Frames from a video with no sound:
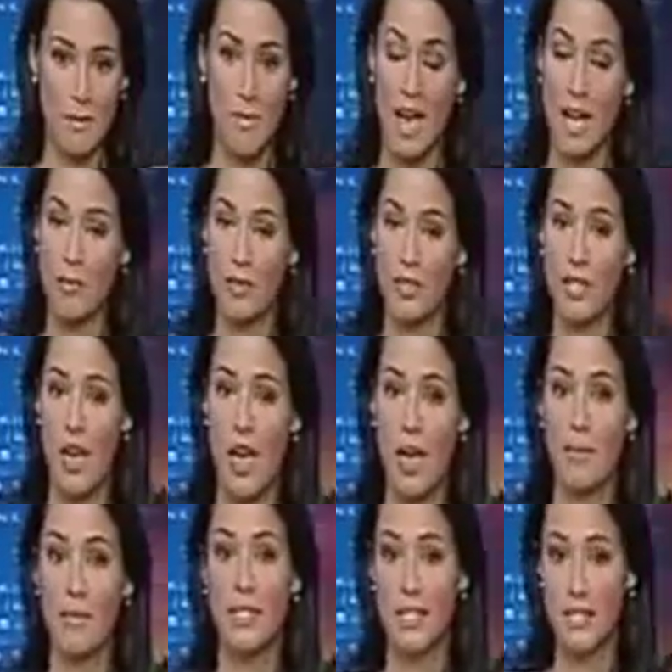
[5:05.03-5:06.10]
But with
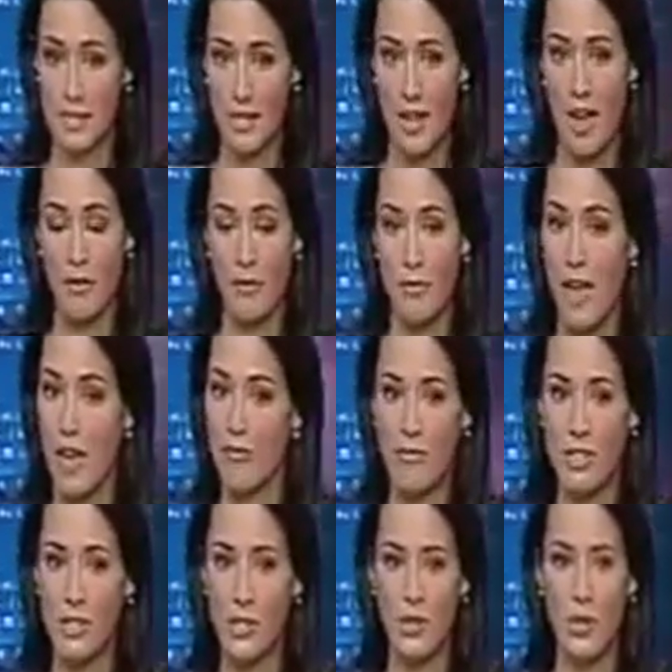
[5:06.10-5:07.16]
times this tough,
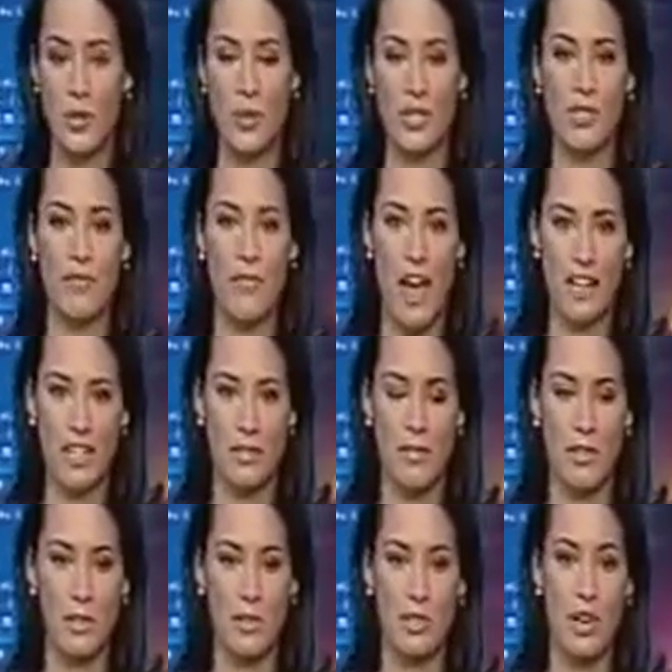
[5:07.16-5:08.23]
every store is fighting
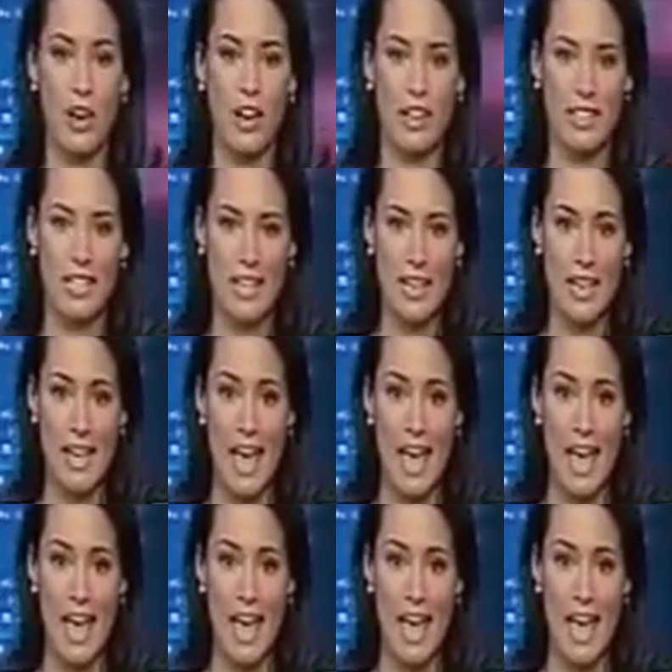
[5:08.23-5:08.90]
for your dollar